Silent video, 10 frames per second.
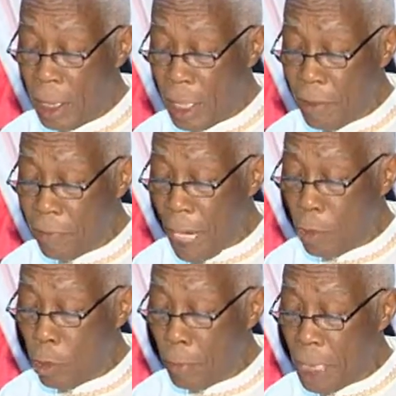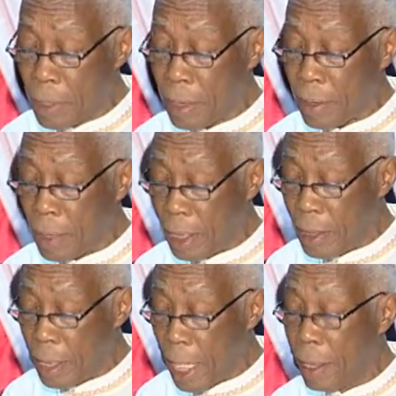invaluable
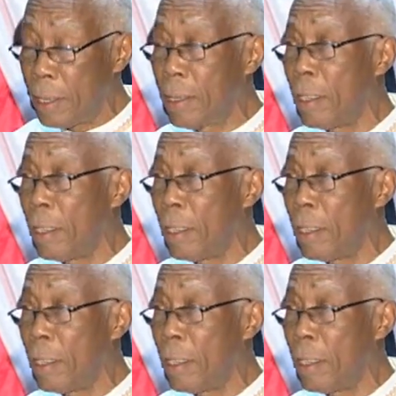assistance and